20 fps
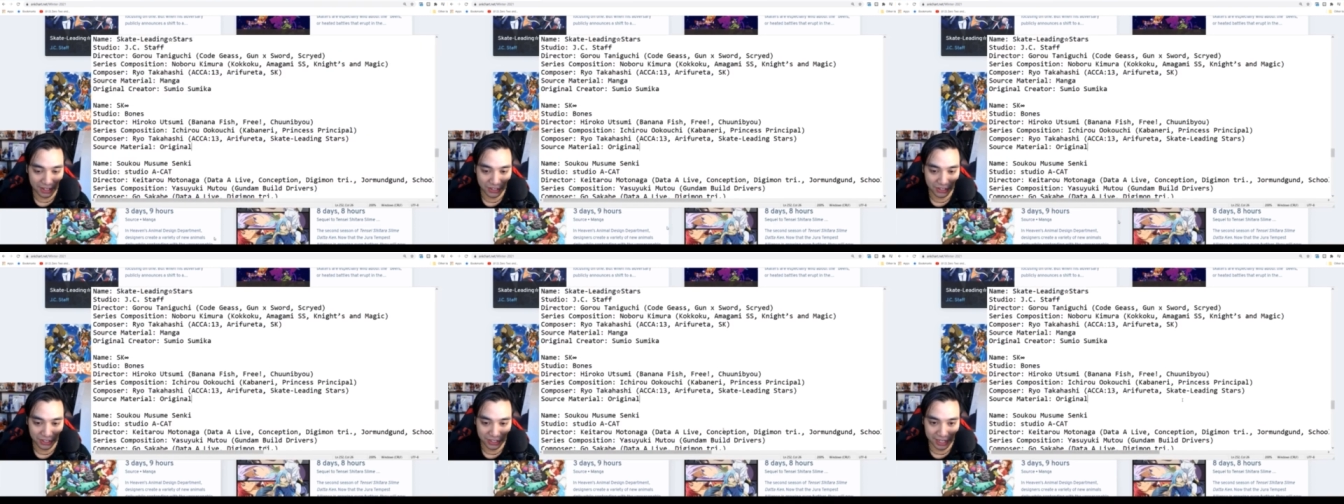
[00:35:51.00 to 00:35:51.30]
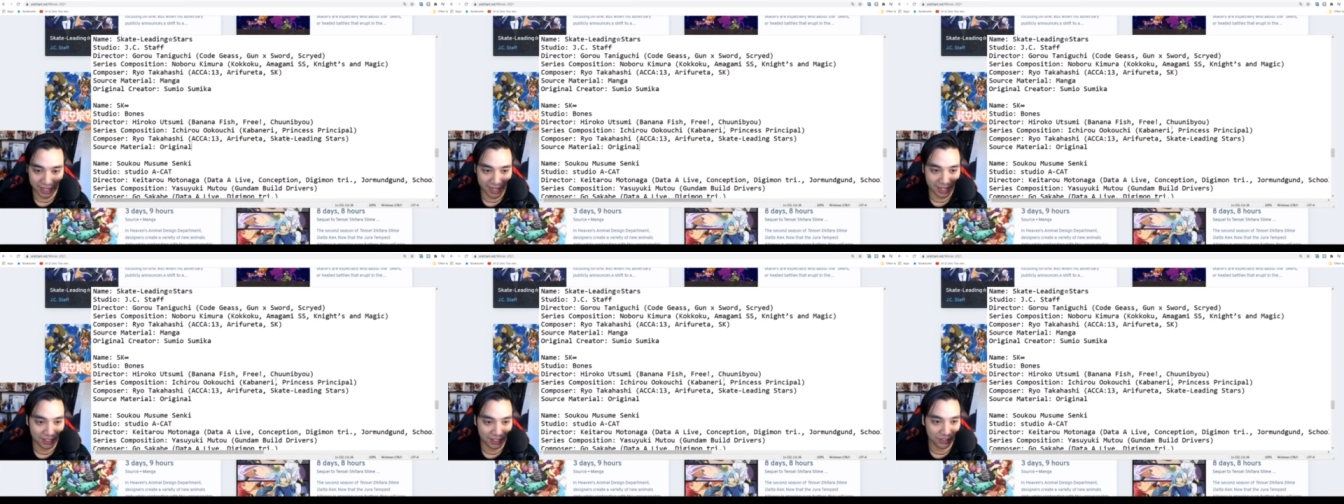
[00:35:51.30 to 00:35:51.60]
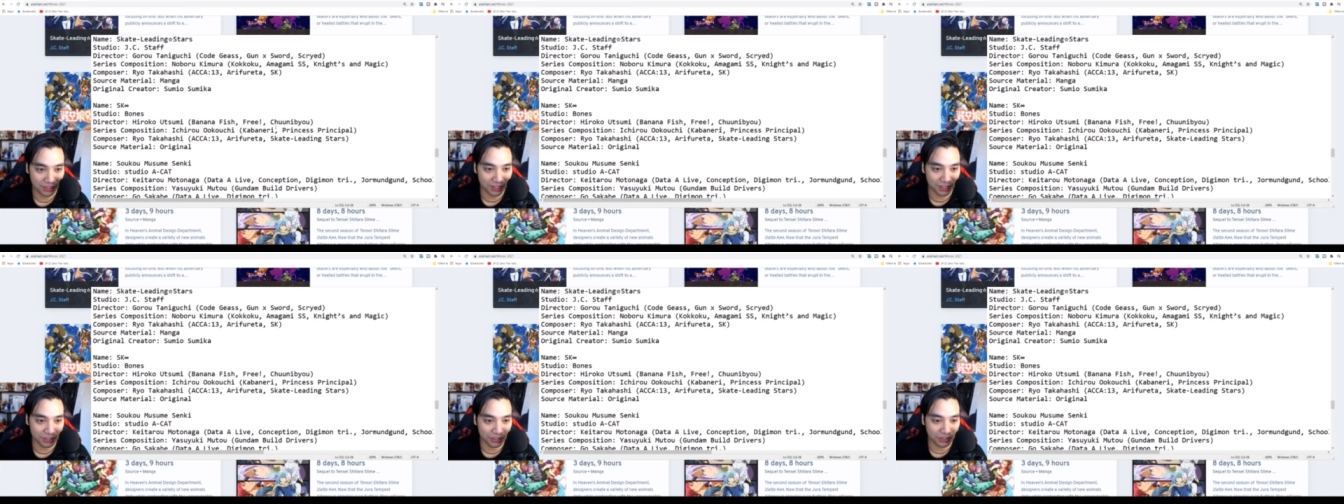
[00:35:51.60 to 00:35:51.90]
an
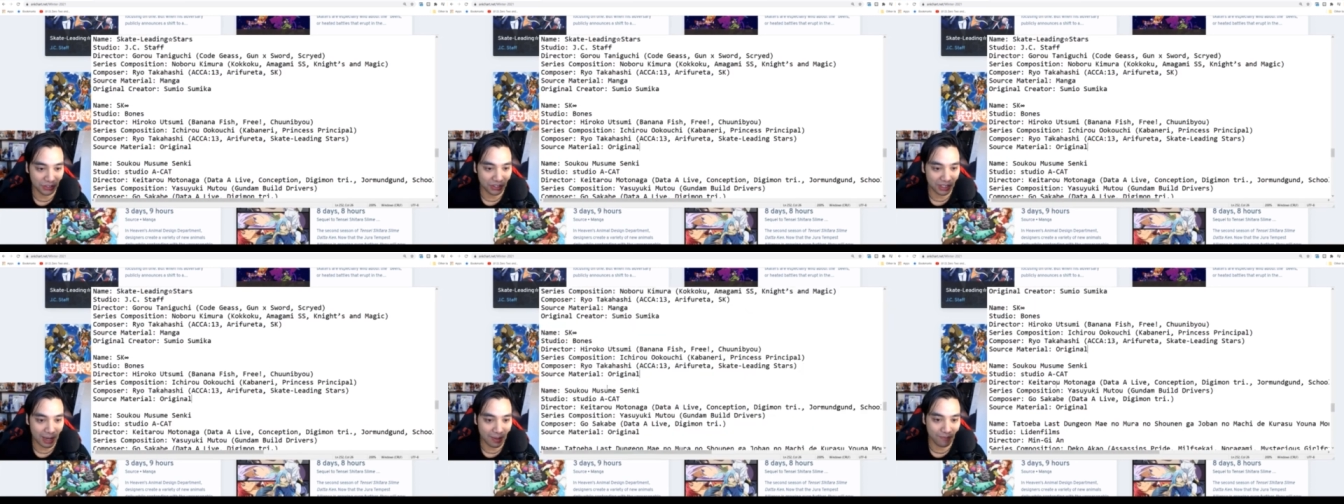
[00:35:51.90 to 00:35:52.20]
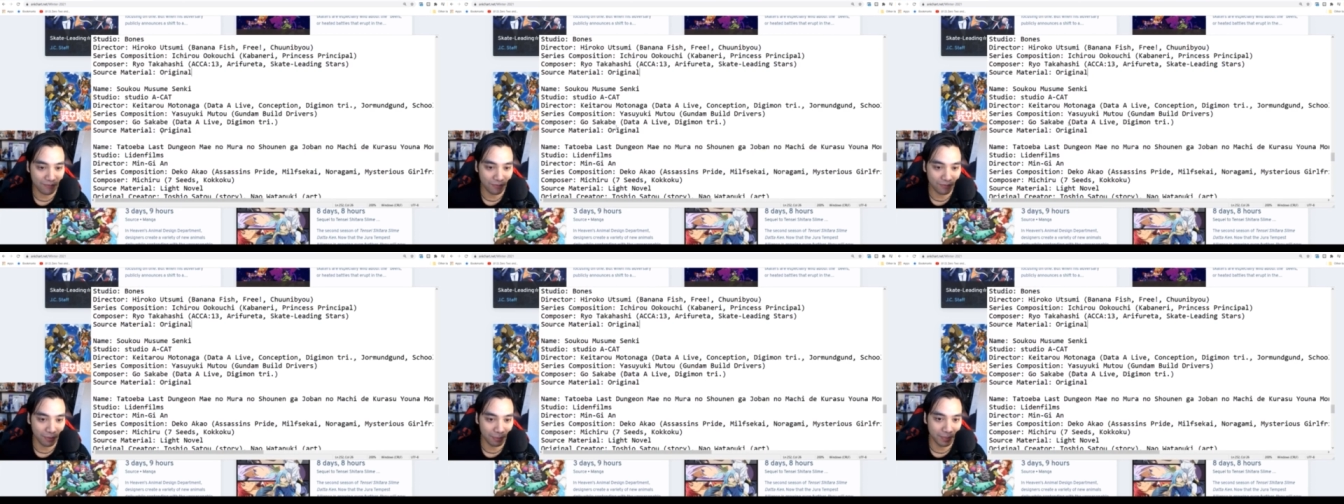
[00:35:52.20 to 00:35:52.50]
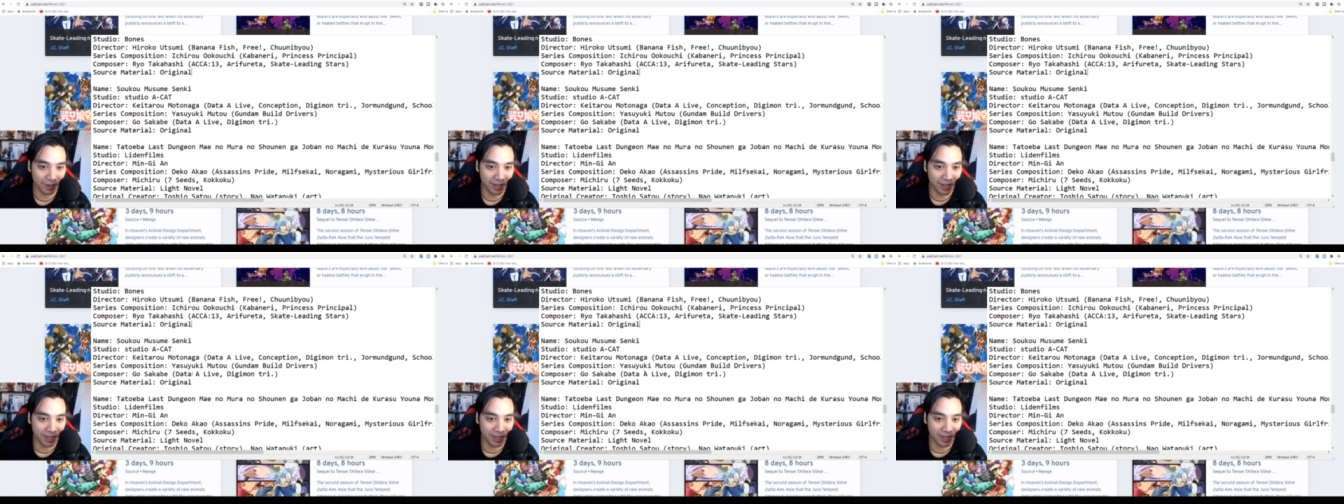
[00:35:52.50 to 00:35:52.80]
instant skip from
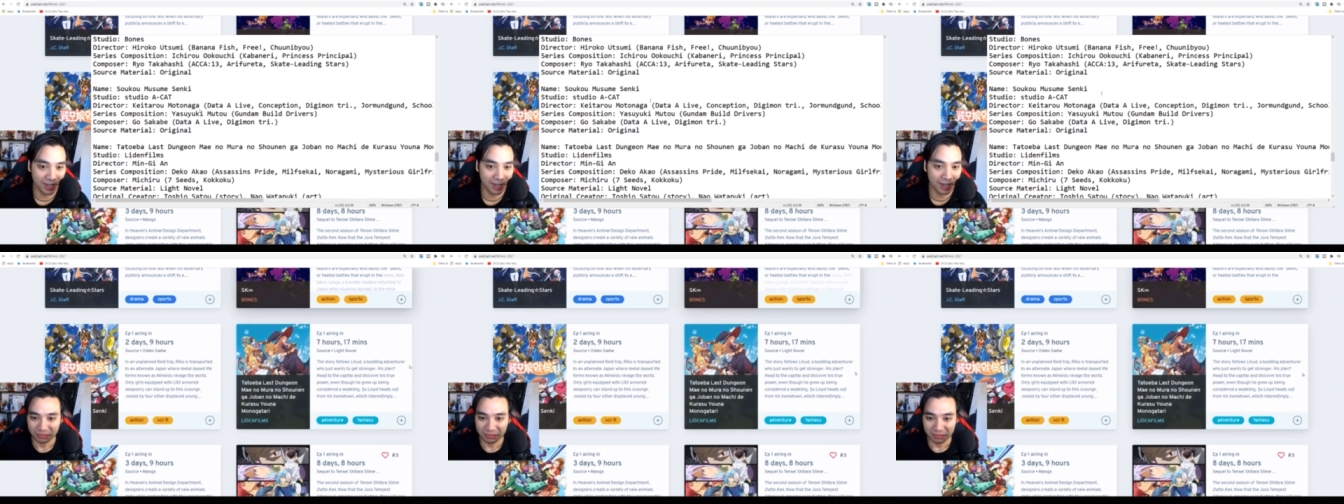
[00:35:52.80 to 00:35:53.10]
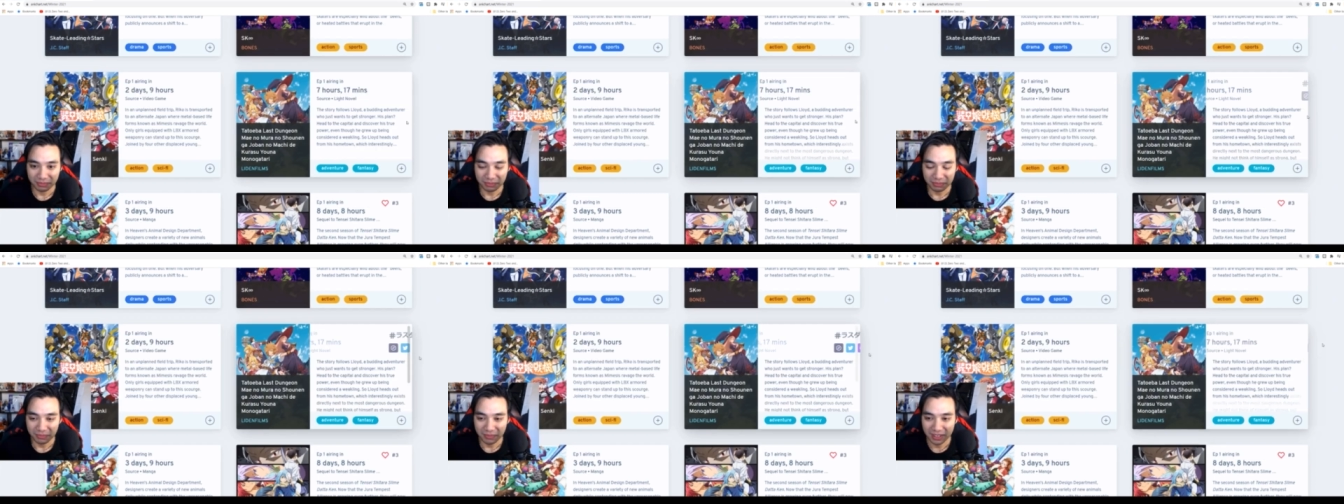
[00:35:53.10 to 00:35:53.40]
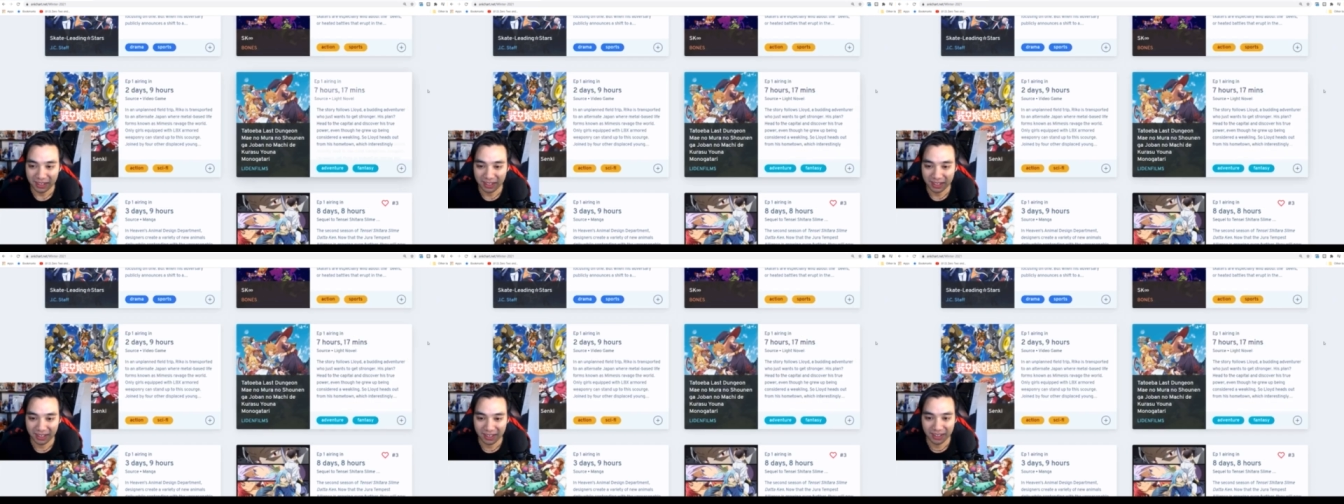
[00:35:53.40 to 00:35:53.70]
me.
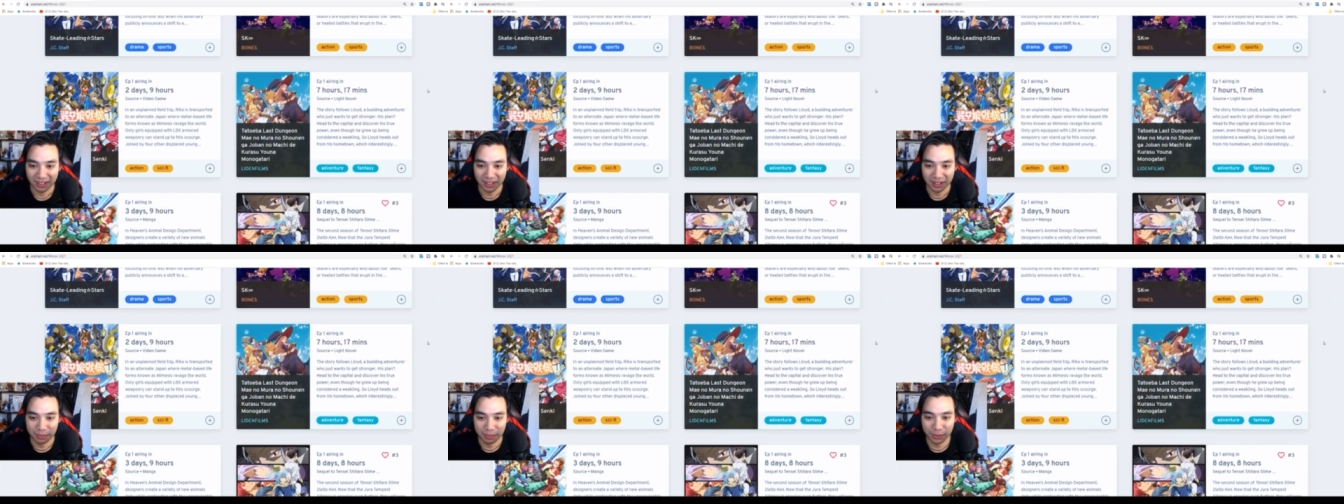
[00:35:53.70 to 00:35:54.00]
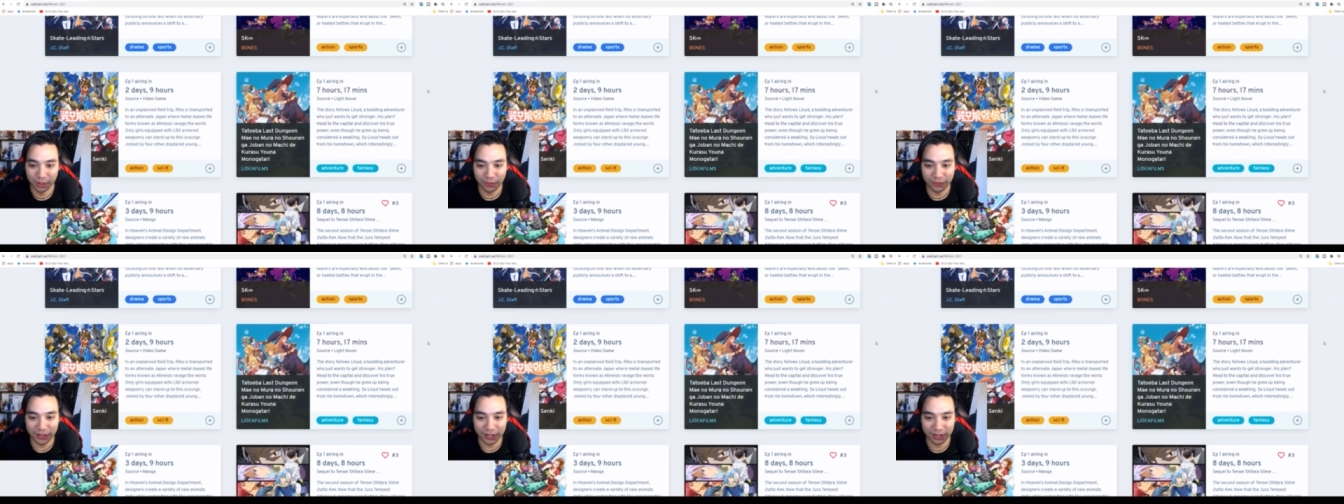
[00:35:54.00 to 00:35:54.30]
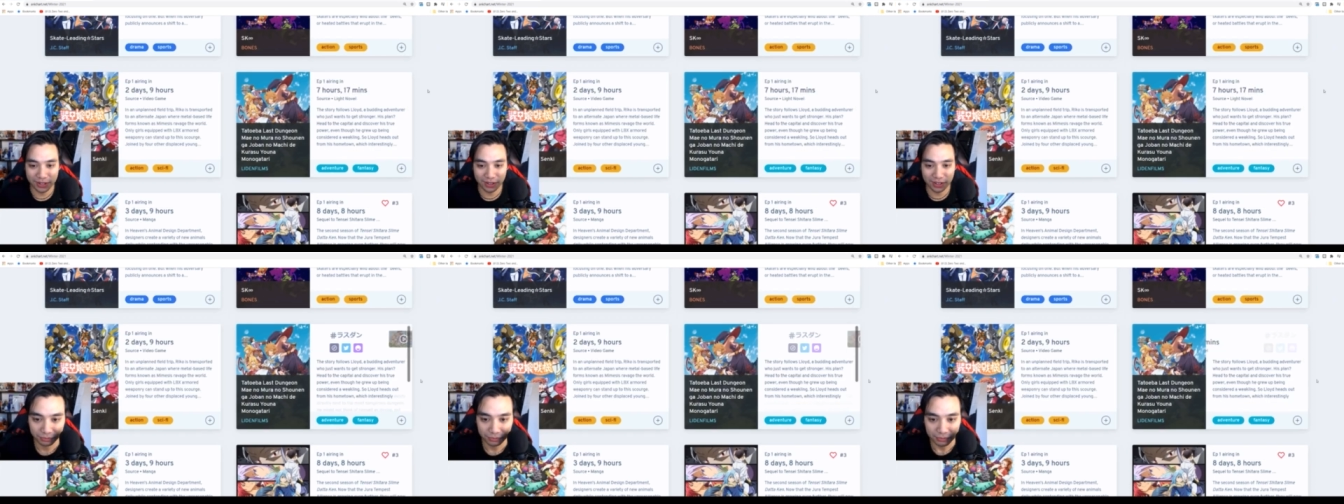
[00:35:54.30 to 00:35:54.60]
Moving
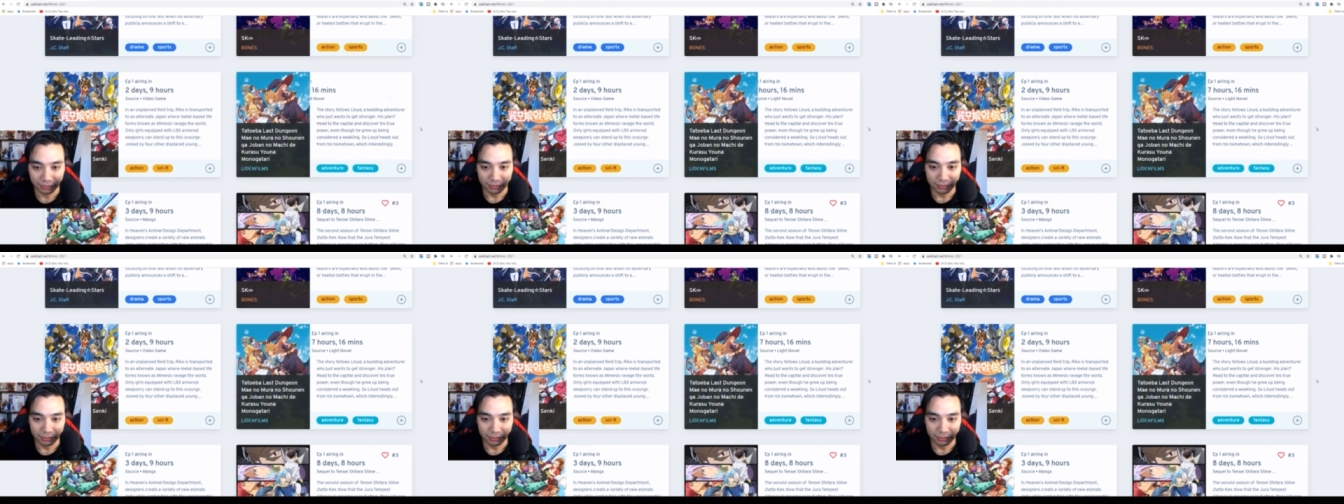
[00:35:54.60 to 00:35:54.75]
on.